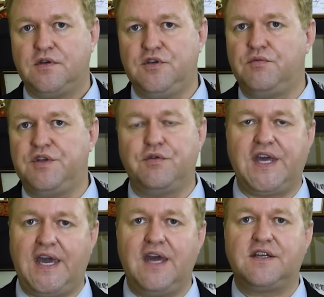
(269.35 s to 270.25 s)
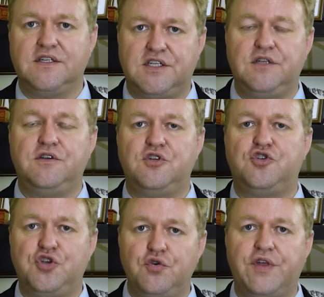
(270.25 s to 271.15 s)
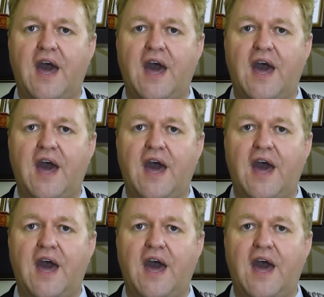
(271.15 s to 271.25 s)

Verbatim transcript: You, you can't continue to do